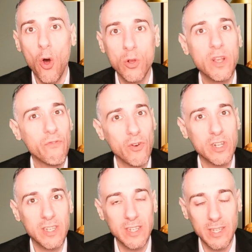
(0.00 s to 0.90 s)
only for
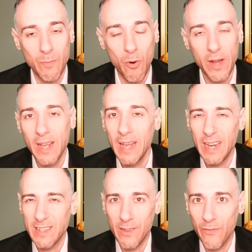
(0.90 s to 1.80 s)
it to disappoint.
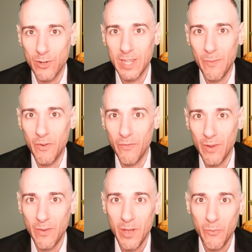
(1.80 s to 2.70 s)
It isn't the first time
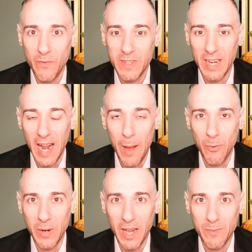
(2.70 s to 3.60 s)
We've seen it
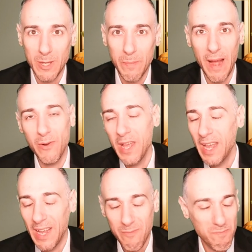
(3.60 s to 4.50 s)
happen when it comes to the pound.
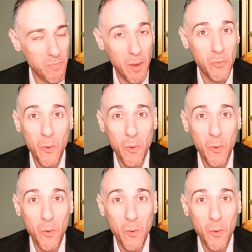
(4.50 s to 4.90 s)
Probably